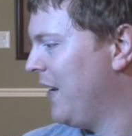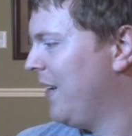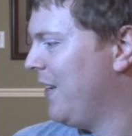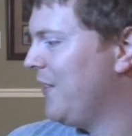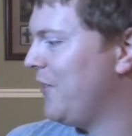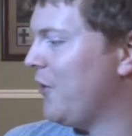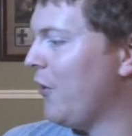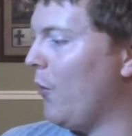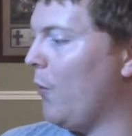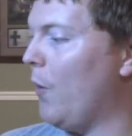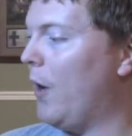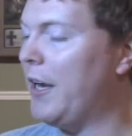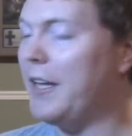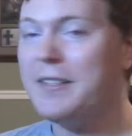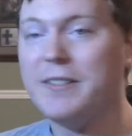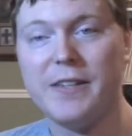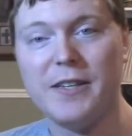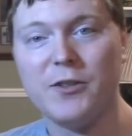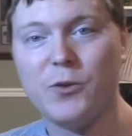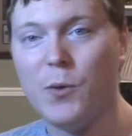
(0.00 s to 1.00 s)
So what
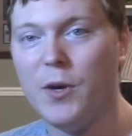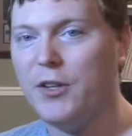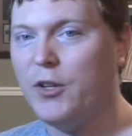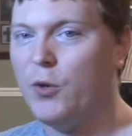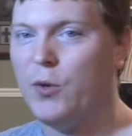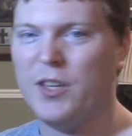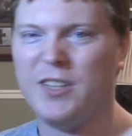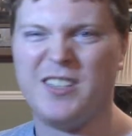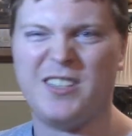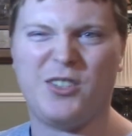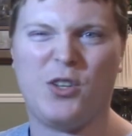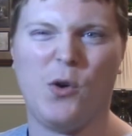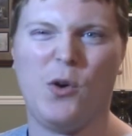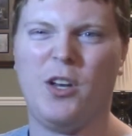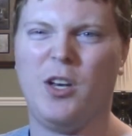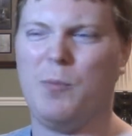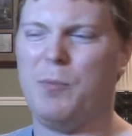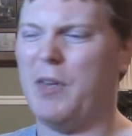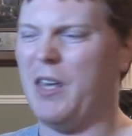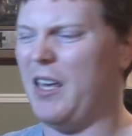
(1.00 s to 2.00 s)
does this one do? This is going
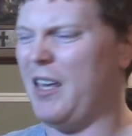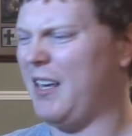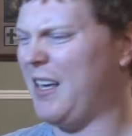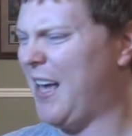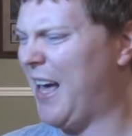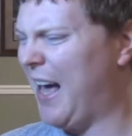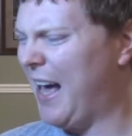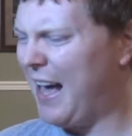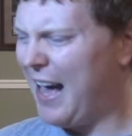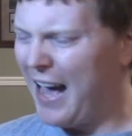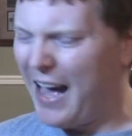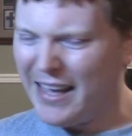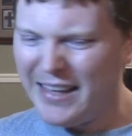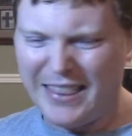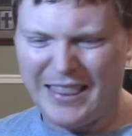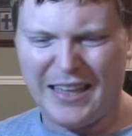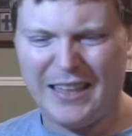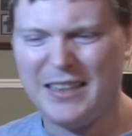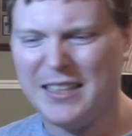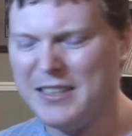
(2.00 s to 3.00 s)
to be, I
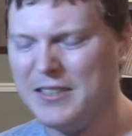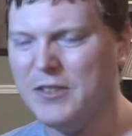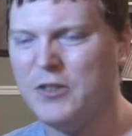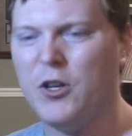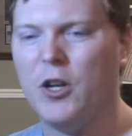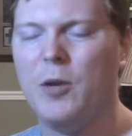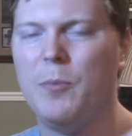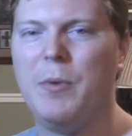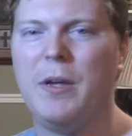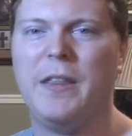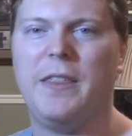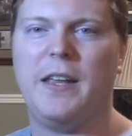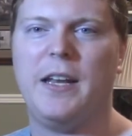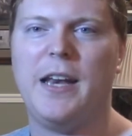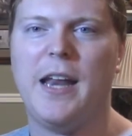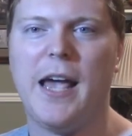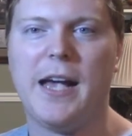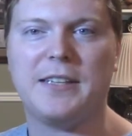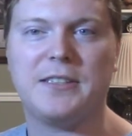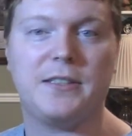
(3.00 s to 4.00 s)
think this is going to be the
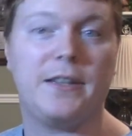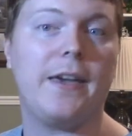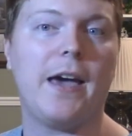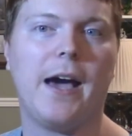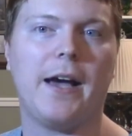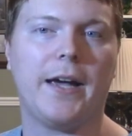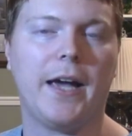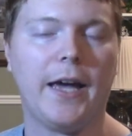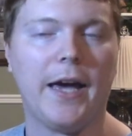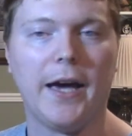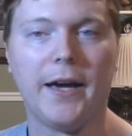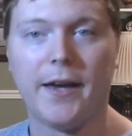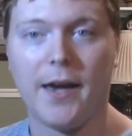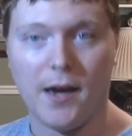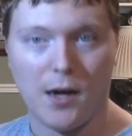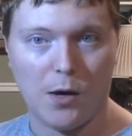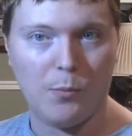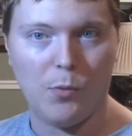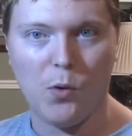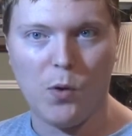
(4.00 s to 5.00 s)
next Gaga
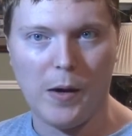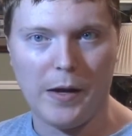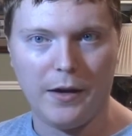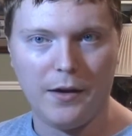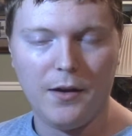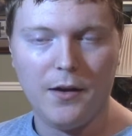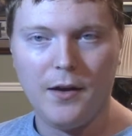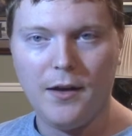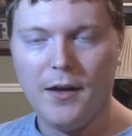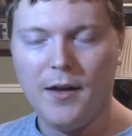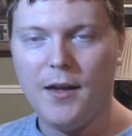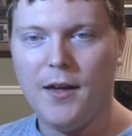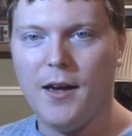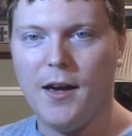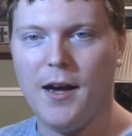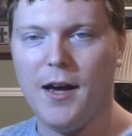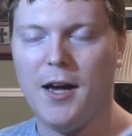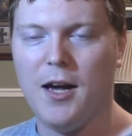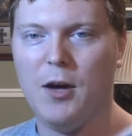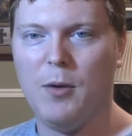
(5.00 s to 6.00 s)
Cowboy,
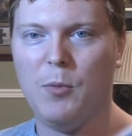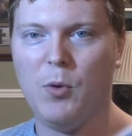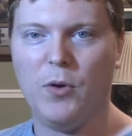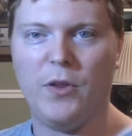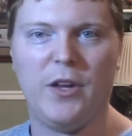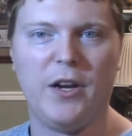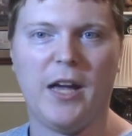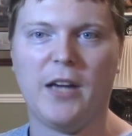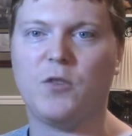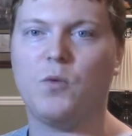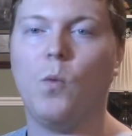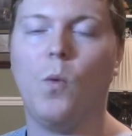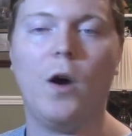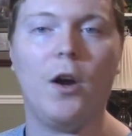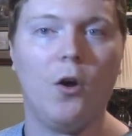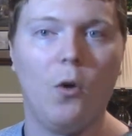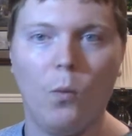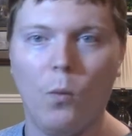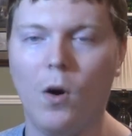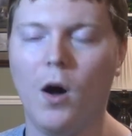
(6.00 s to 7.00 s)
or the next
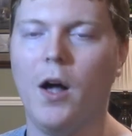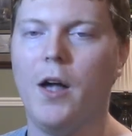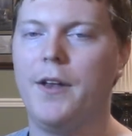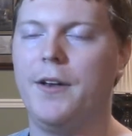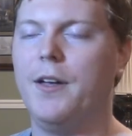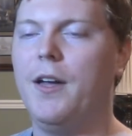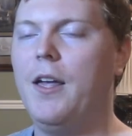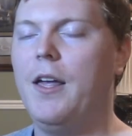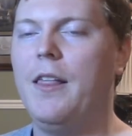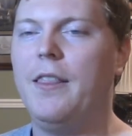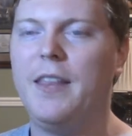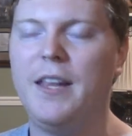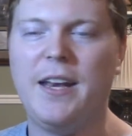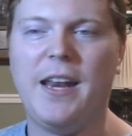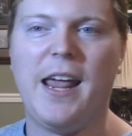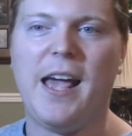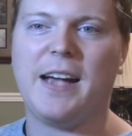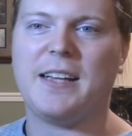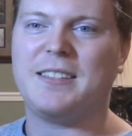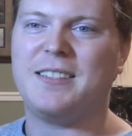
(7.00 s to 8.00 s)
101, the
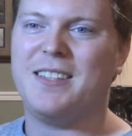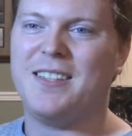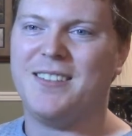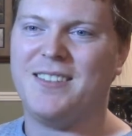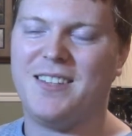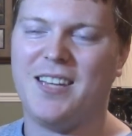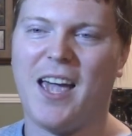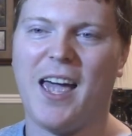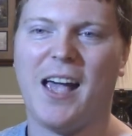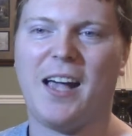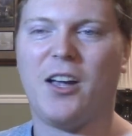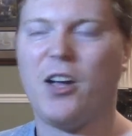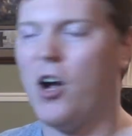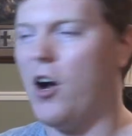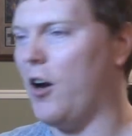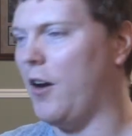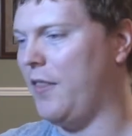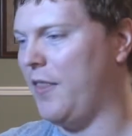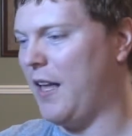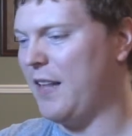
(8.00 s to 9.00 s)
next tech
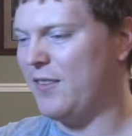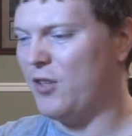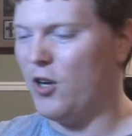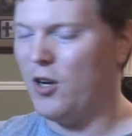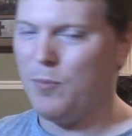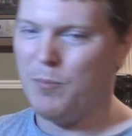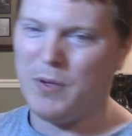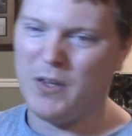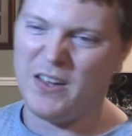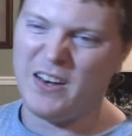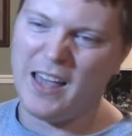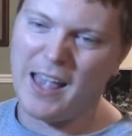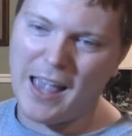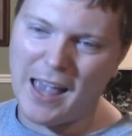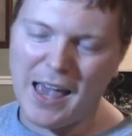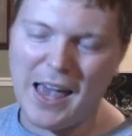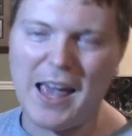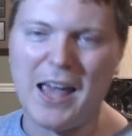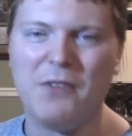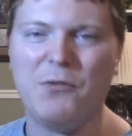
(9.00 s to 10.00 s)
card that's going to be in
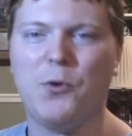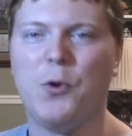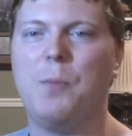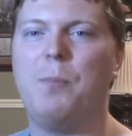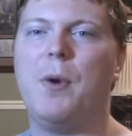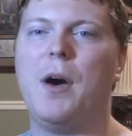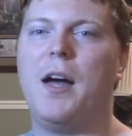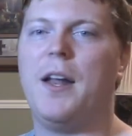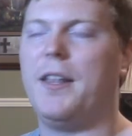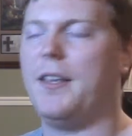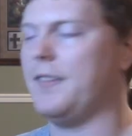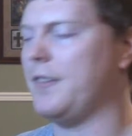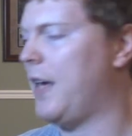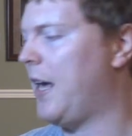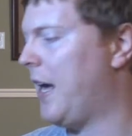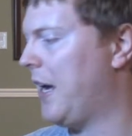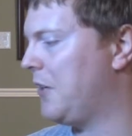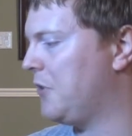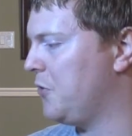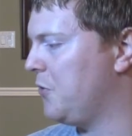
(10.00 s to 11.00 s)
everybody's
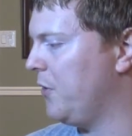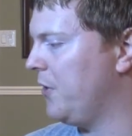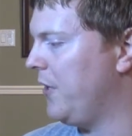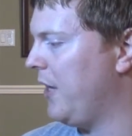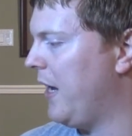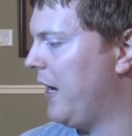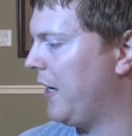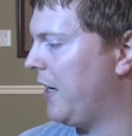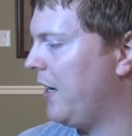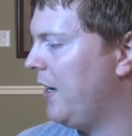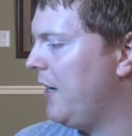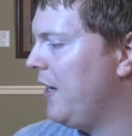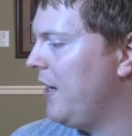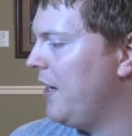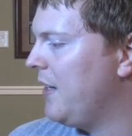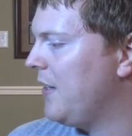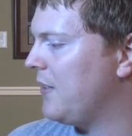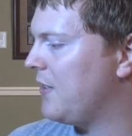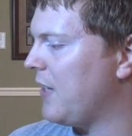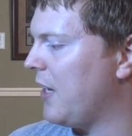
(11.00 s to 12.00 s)
extra deck.
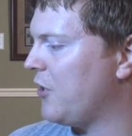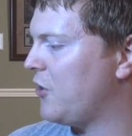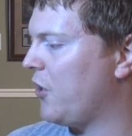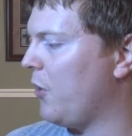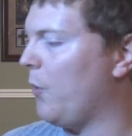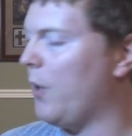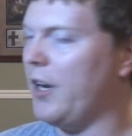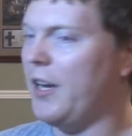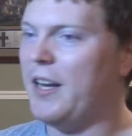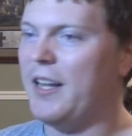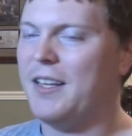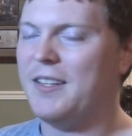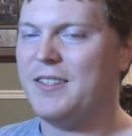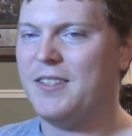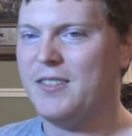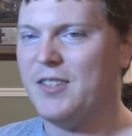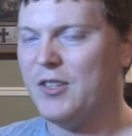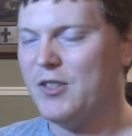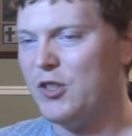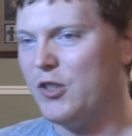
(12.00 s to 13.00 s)
Essentially what it
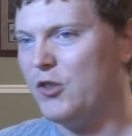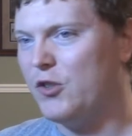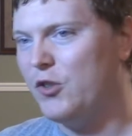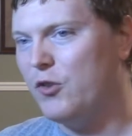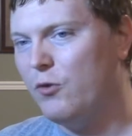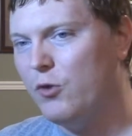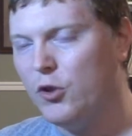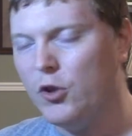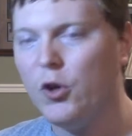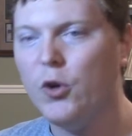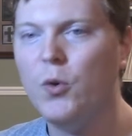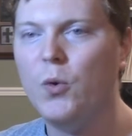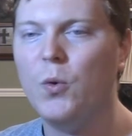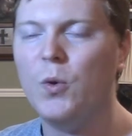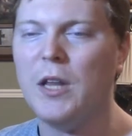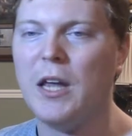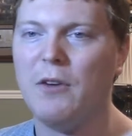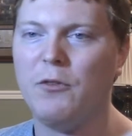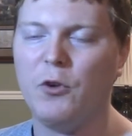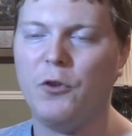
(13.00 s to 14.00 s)
is it's a 2
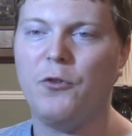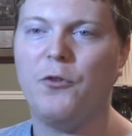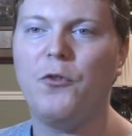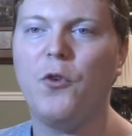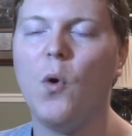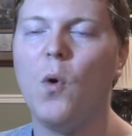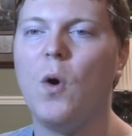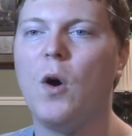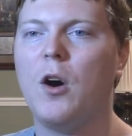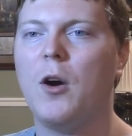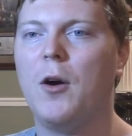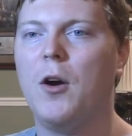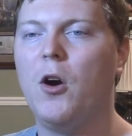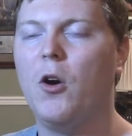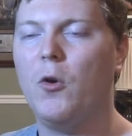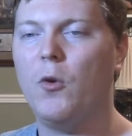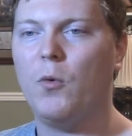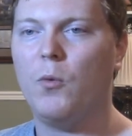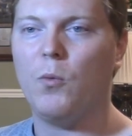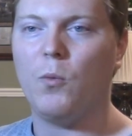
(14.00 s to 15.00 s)
level
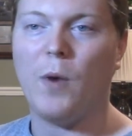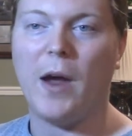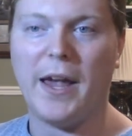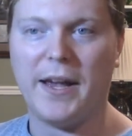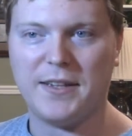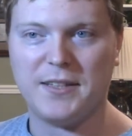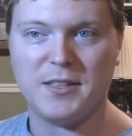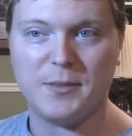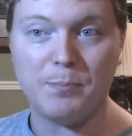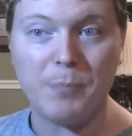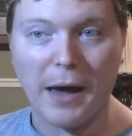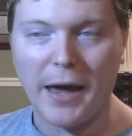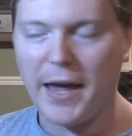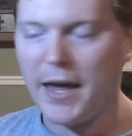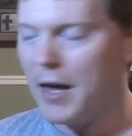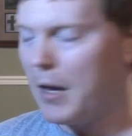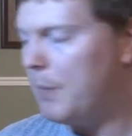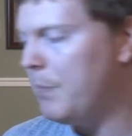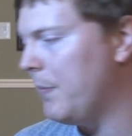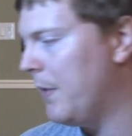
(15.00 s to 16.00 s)
4 rank
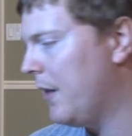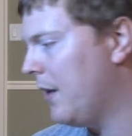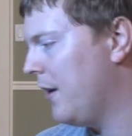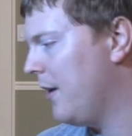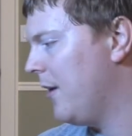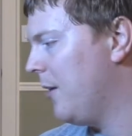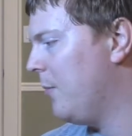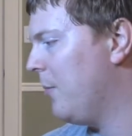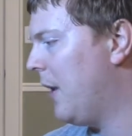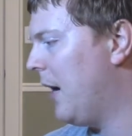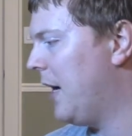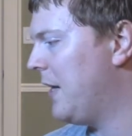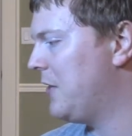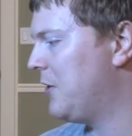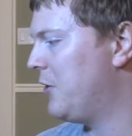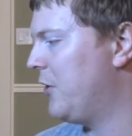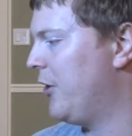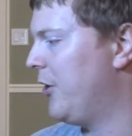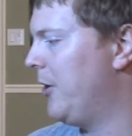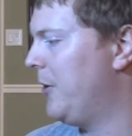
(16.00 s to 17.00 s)
spam
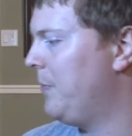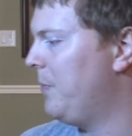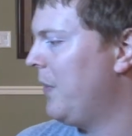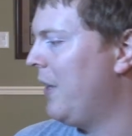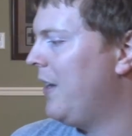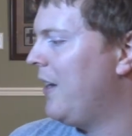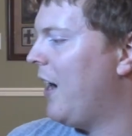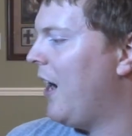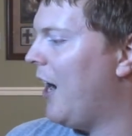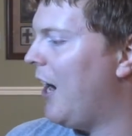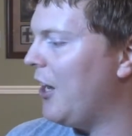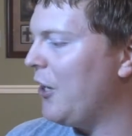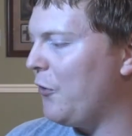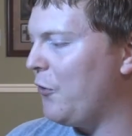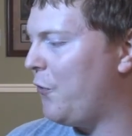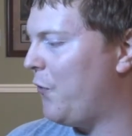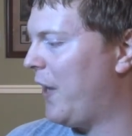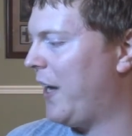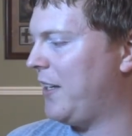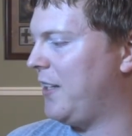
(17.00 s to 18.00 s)
monster.
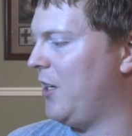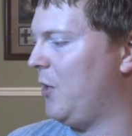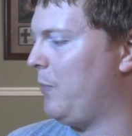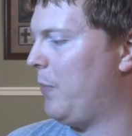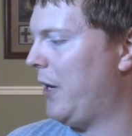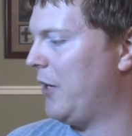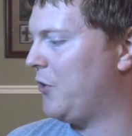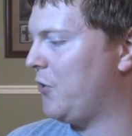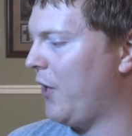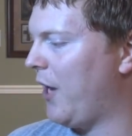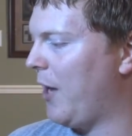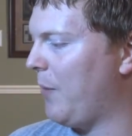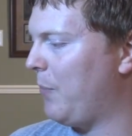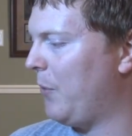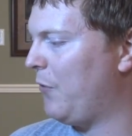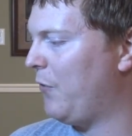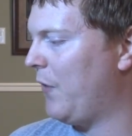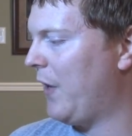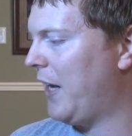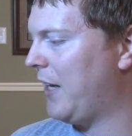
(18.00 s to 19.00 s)
Unaffected by trap
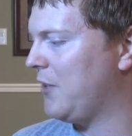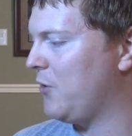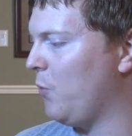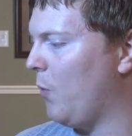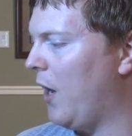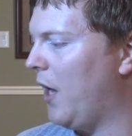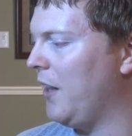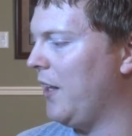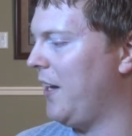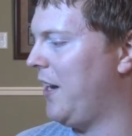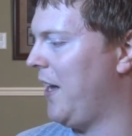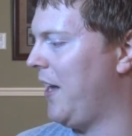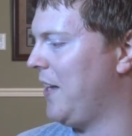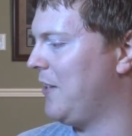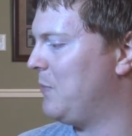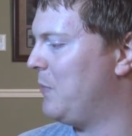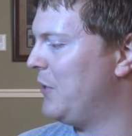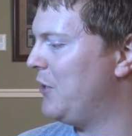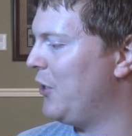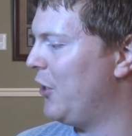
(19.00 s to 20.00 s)
effects while it
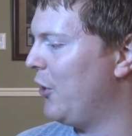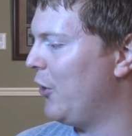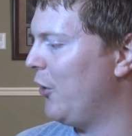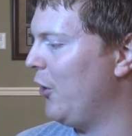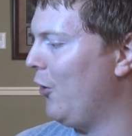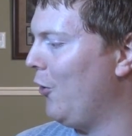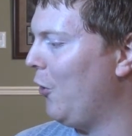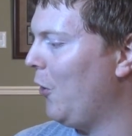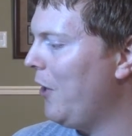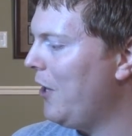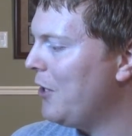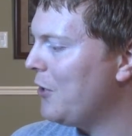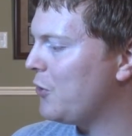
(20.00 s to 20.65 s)
has material.